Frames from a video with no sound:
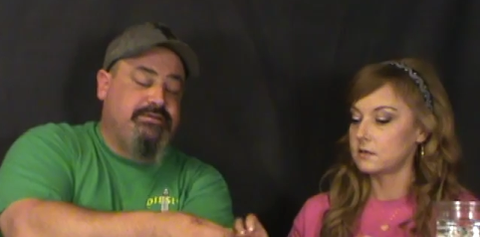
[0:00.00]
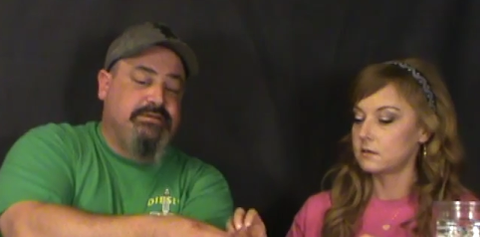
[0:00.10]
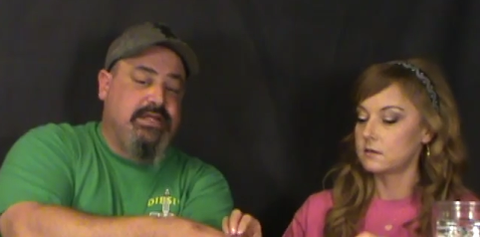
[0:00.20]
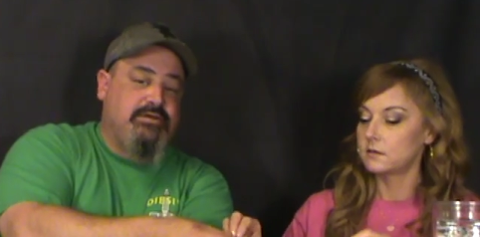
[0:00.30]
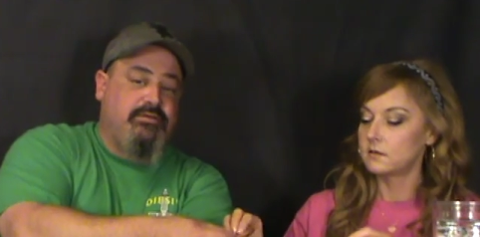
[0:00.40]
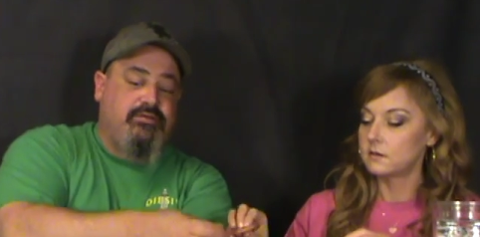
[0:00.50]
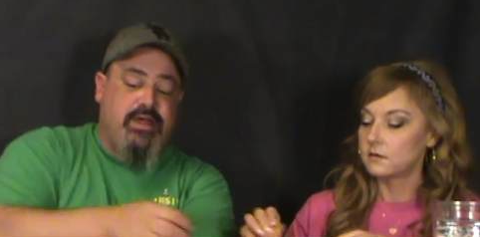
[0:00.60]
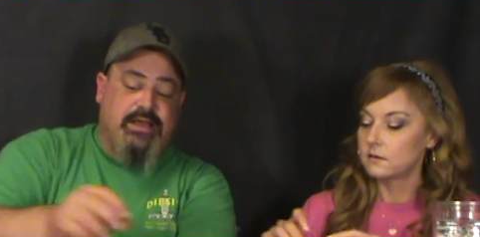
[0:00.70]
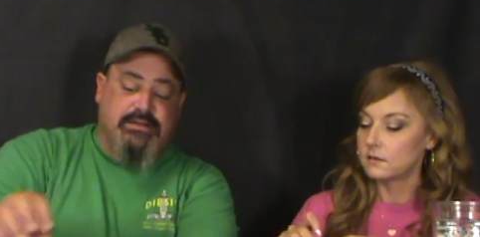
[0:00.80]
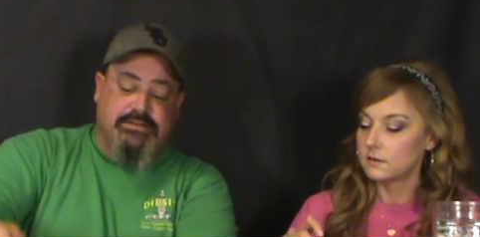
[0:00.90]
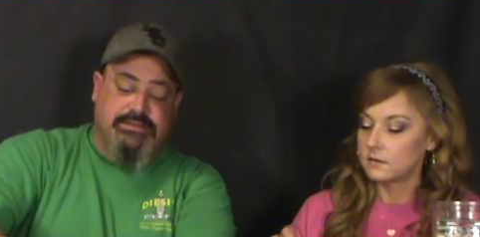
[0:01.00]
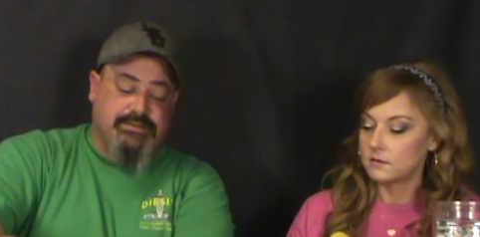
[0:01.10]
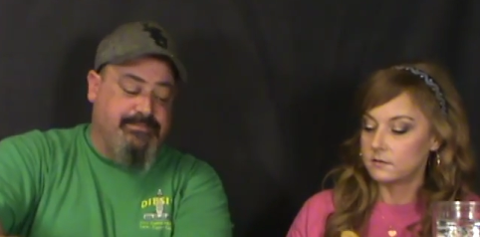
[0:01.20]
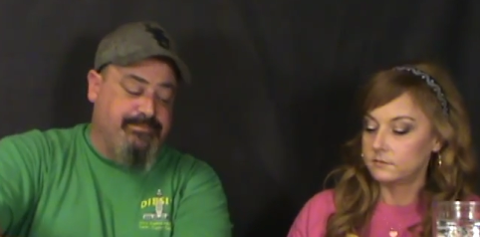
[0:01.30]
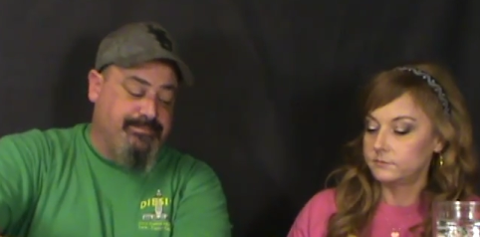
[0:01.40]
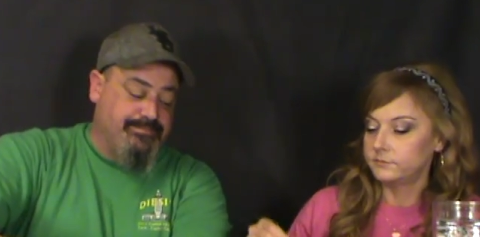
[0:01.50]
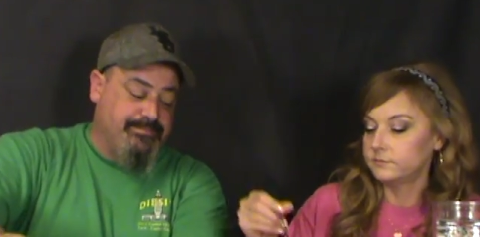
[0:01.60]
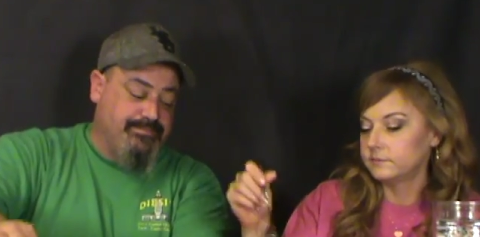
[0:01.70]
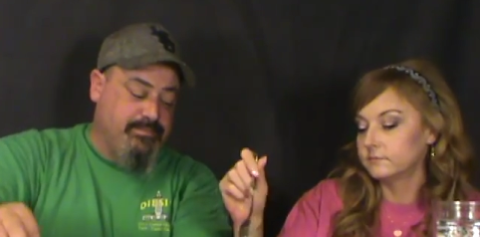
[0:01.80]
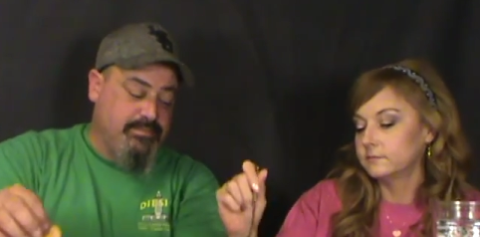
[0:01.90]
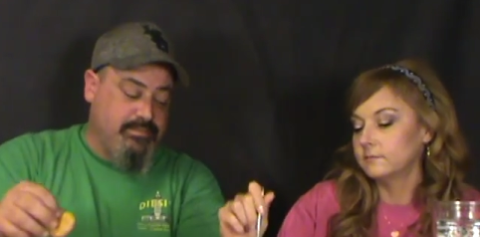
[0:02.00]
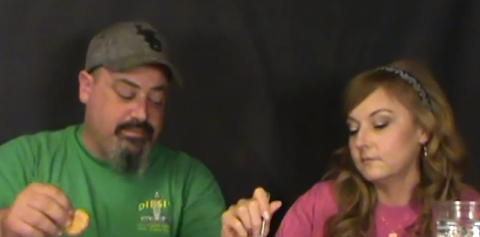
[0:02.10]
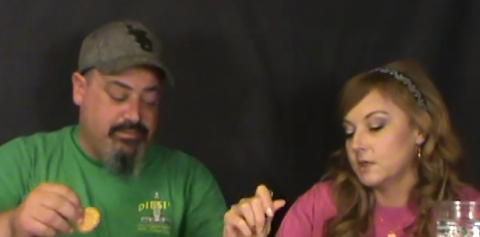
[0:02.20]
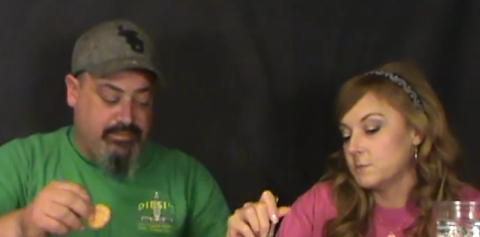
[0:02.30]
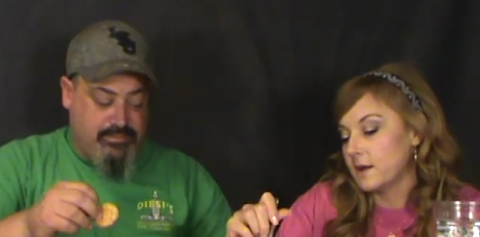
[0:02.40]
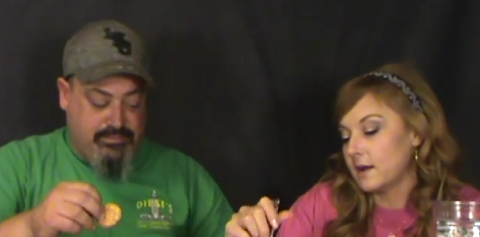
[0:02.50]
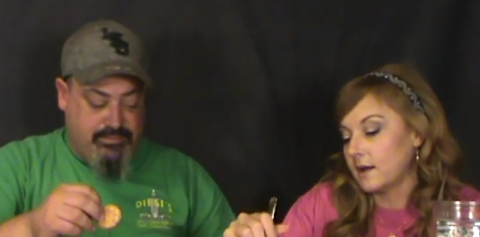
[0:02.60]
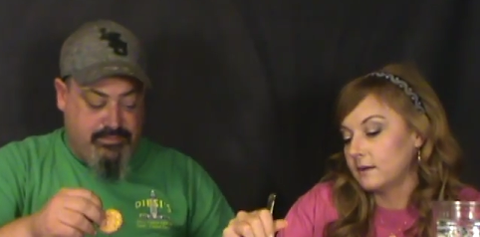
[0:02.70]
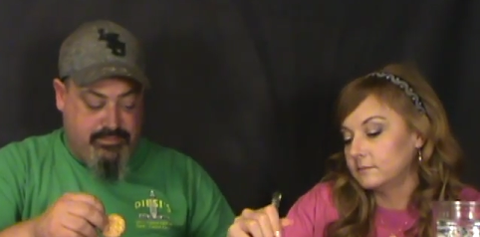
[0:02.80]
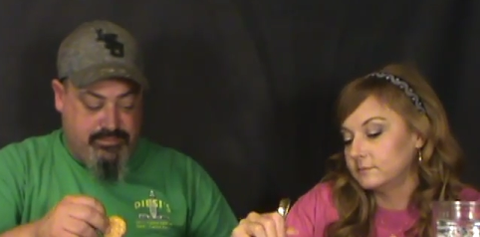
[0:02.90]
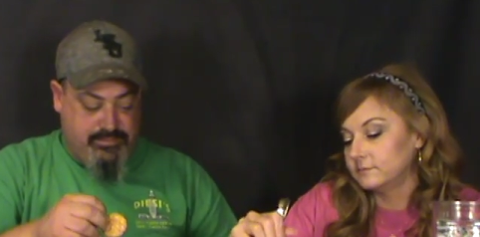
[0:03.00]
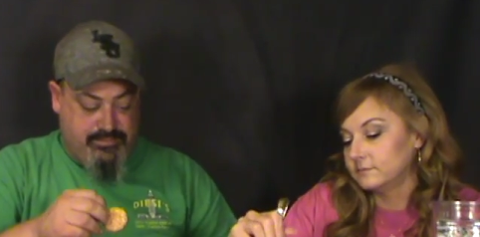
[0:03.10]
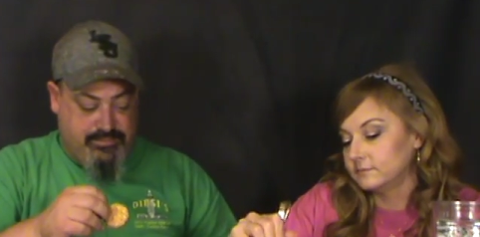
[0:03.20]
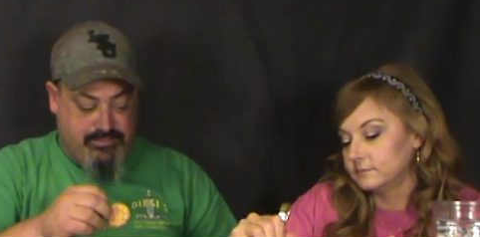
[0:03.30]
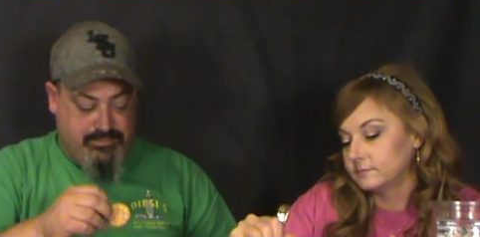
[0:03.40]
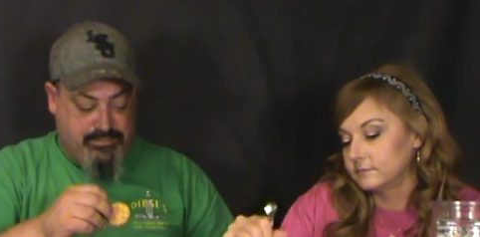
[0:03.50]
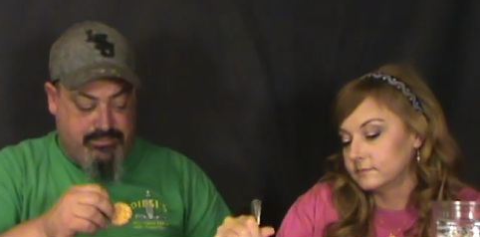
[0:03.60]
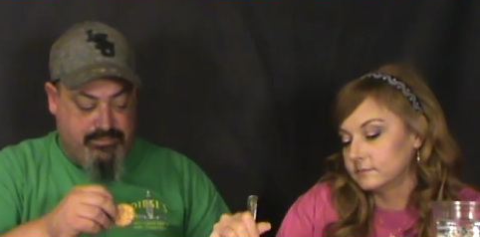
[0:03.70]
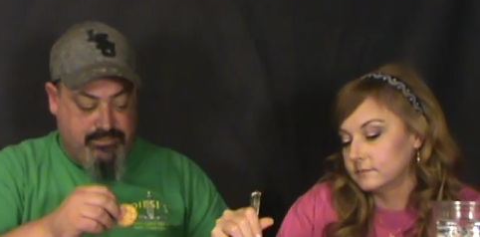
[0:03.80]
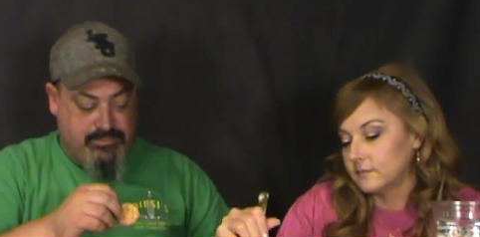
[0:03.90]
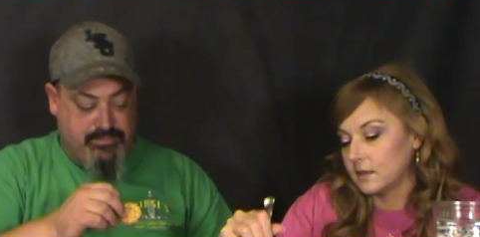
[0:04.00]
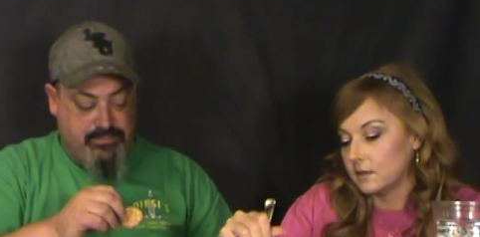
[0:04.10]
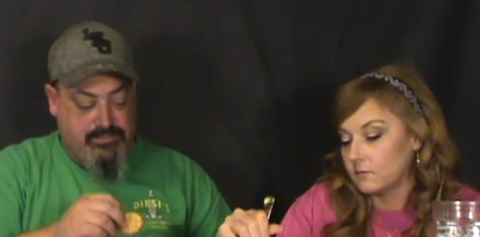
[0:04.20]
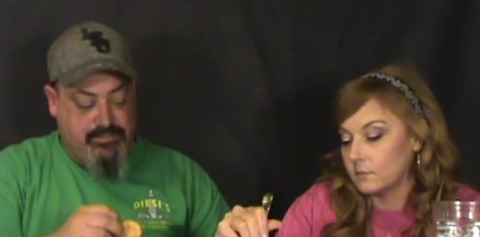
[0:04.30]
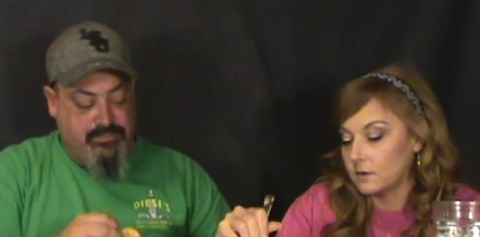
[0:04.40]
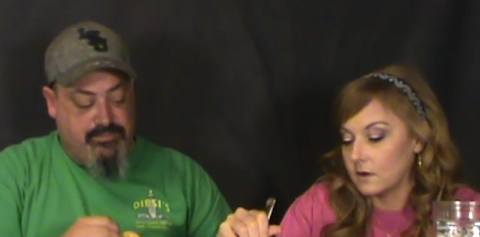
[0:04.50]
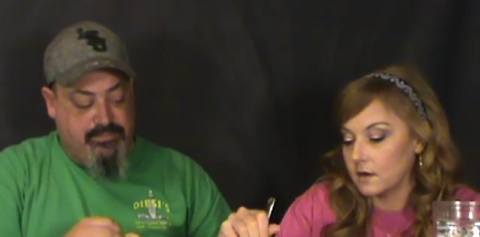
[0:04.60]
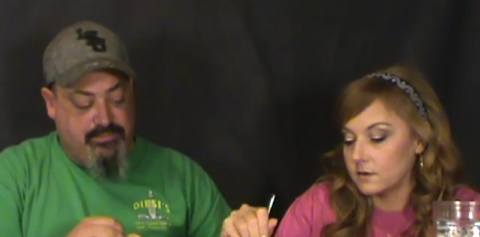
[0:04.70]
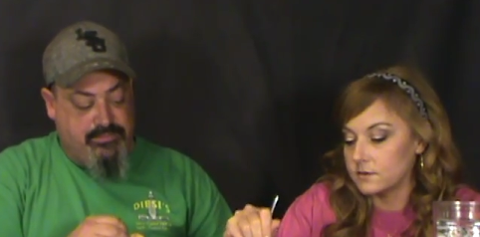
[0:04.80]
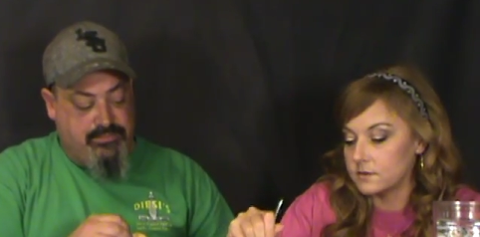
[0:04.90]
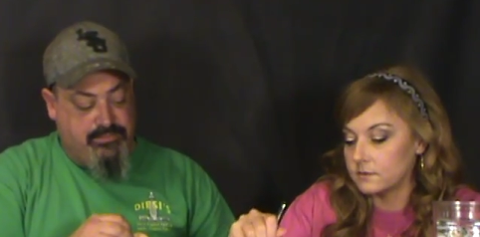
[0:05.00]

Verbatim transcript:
Speaker 1: what it's like on crackers.
Speaker 2: Much better. I love them on crackers.